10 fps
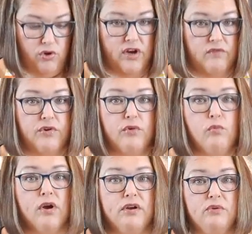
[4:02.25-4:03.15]
whatever you're
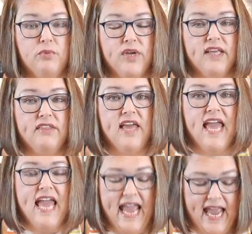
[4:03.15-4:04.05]
working
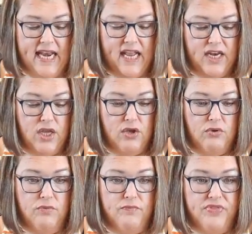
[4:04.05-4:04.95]
with. And I
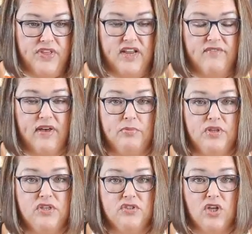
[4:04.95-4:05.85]
knew that if I
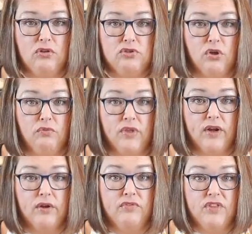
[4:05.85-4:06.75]
put the salt on
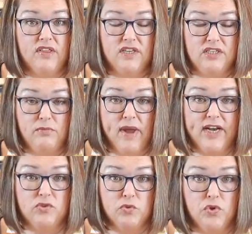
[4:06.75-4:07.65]
there, that the
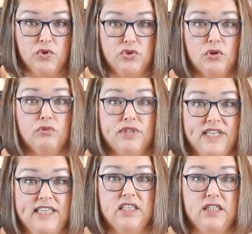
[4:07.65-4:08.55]
tomatoes were going to start
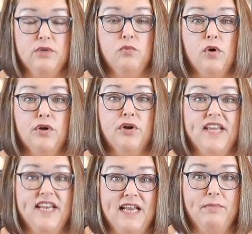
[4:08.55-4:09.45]
releasing their water, and
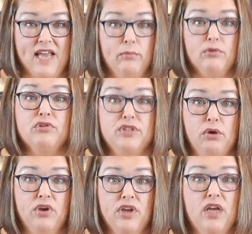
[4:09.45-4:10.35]
then I'd be able to
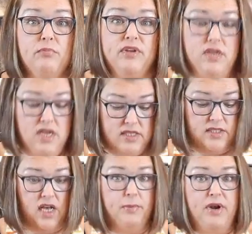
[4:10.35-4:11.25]
soak it up and
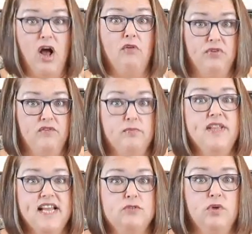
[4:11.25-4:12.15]
sop it off of them,
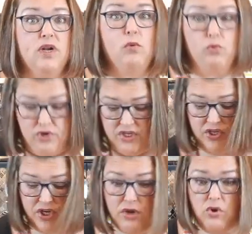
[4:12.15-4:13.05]
and that's what I wanted
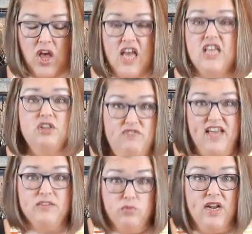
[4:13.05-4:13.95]
to do. So
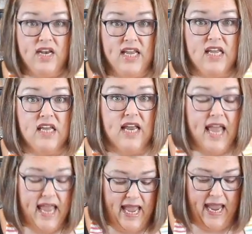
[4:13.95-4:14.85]
that's what I did.
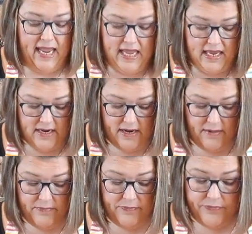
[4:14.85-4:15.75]
And
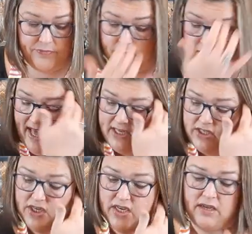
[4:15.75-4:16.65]
I
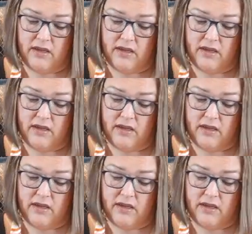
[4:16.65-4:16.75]
took